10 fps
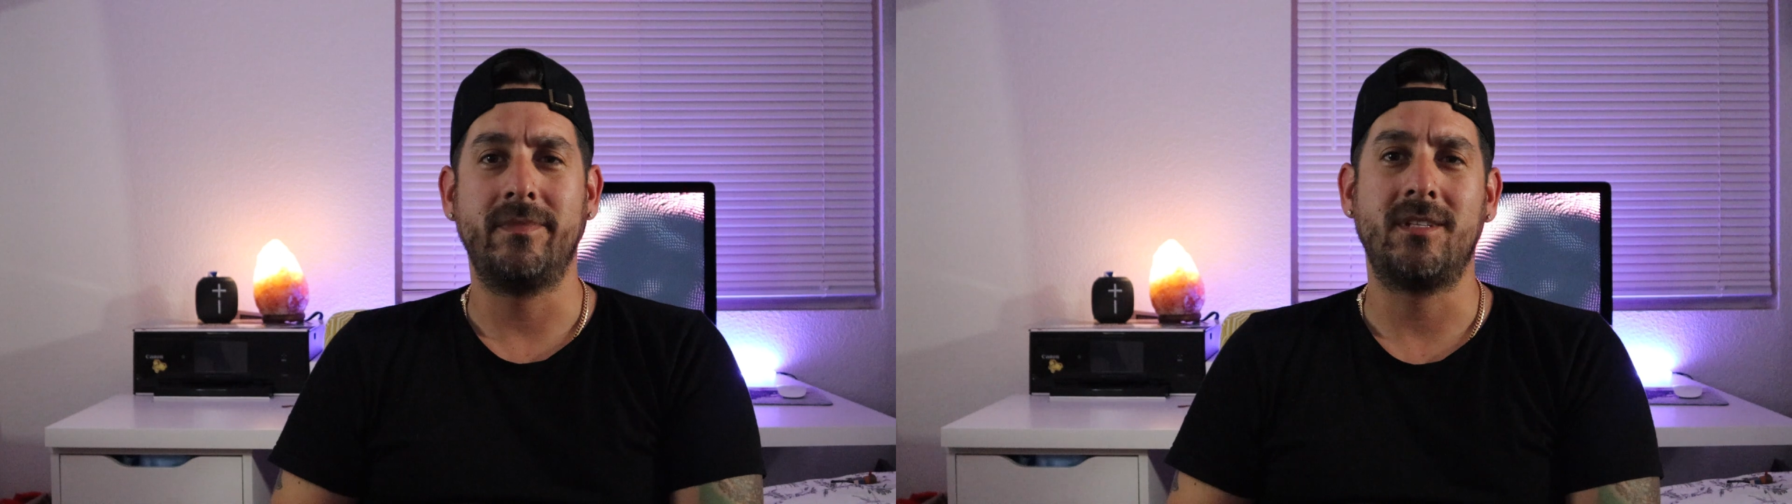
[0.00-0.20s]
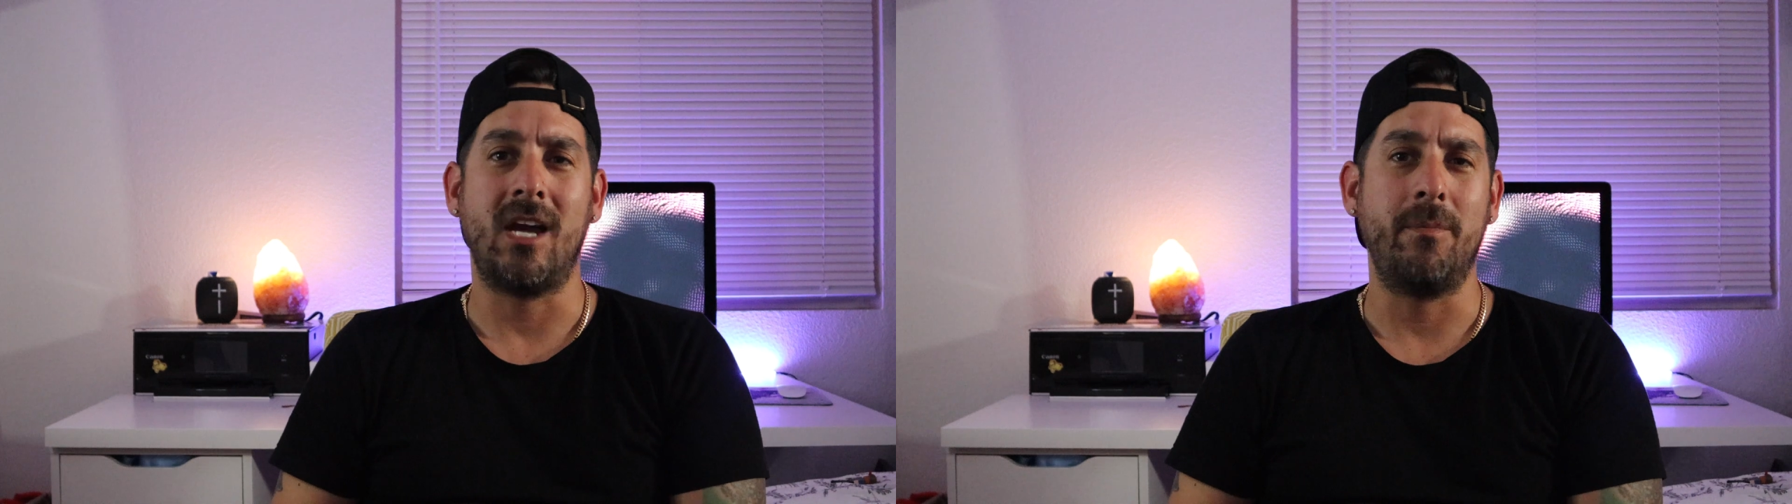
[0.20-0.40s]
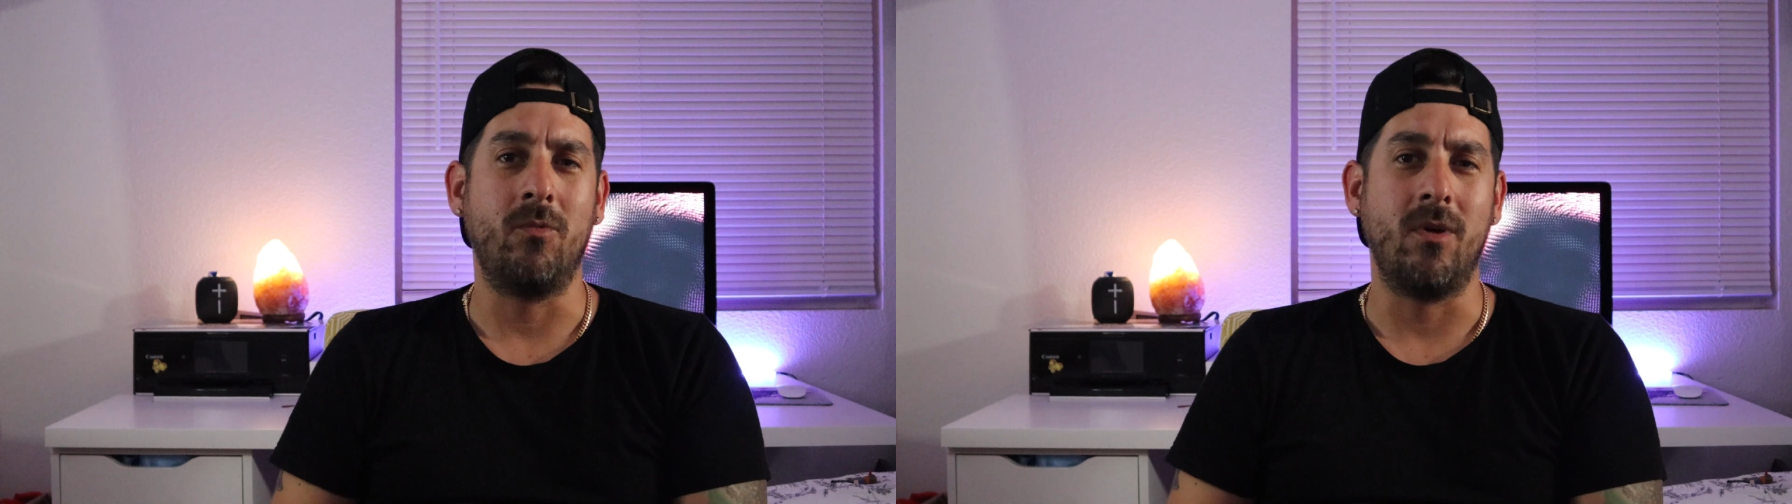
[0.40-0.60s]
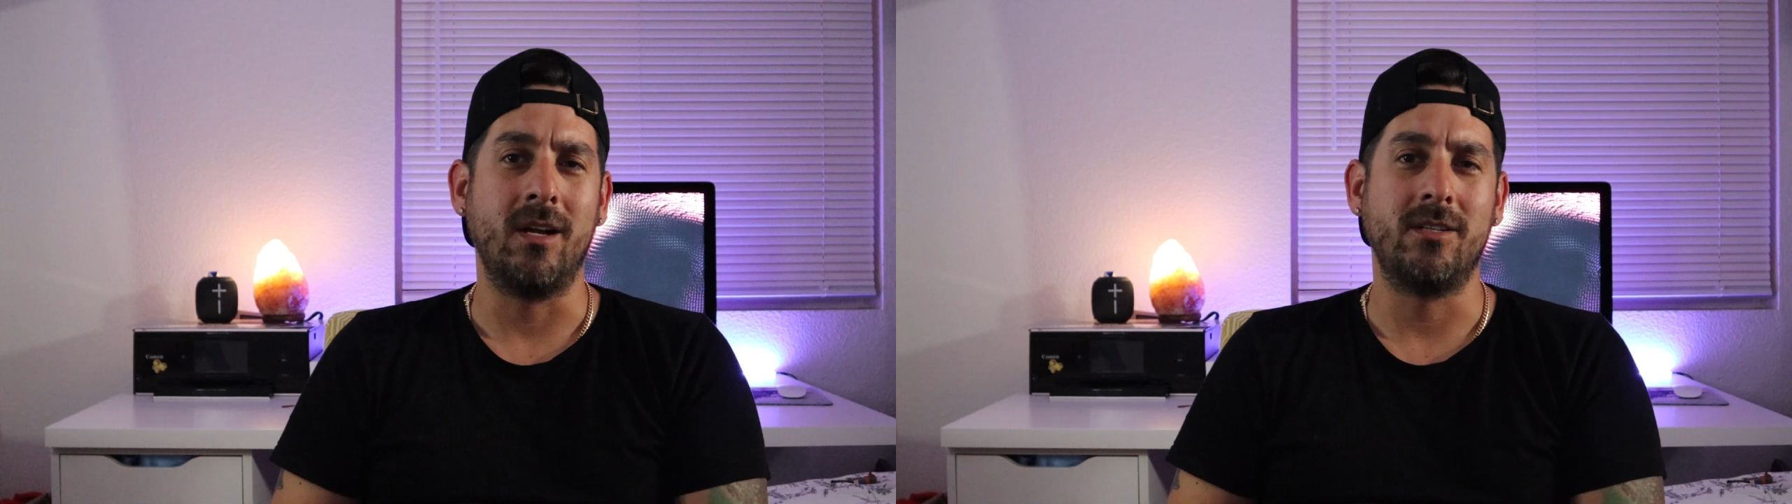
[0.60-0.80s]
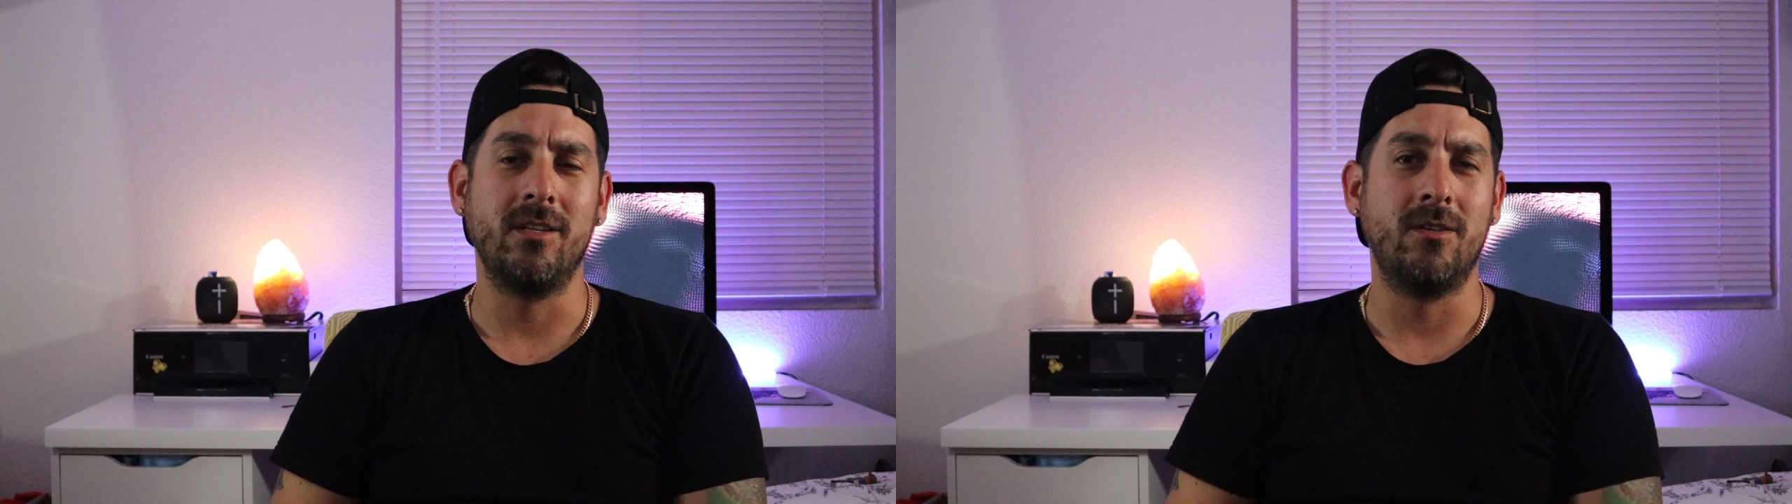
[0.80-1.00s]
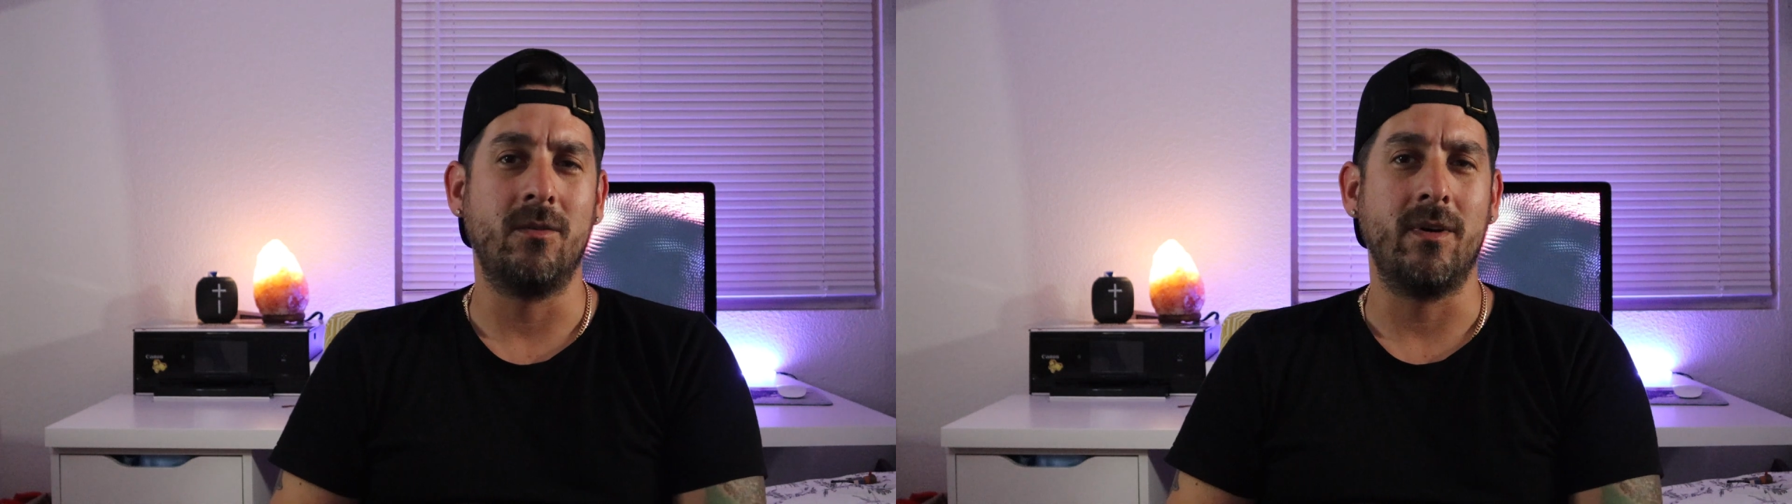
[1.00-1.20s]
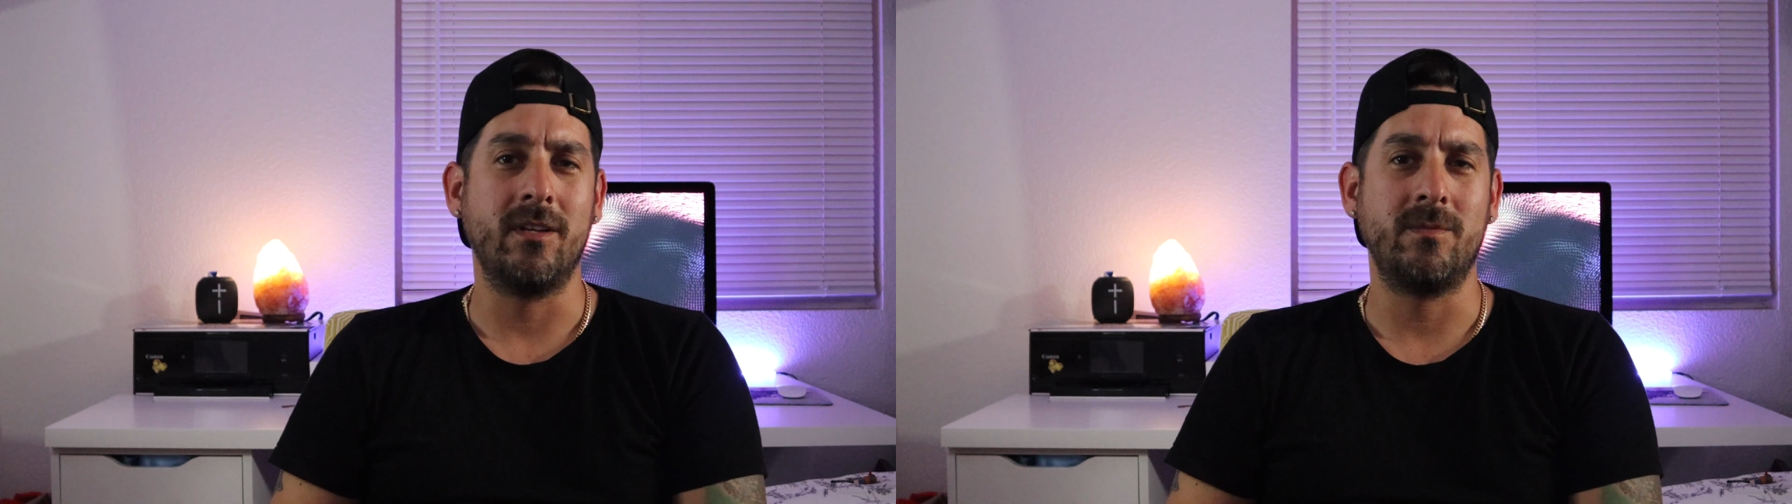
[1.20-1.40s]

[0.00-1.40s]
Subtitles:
type watch and don't want to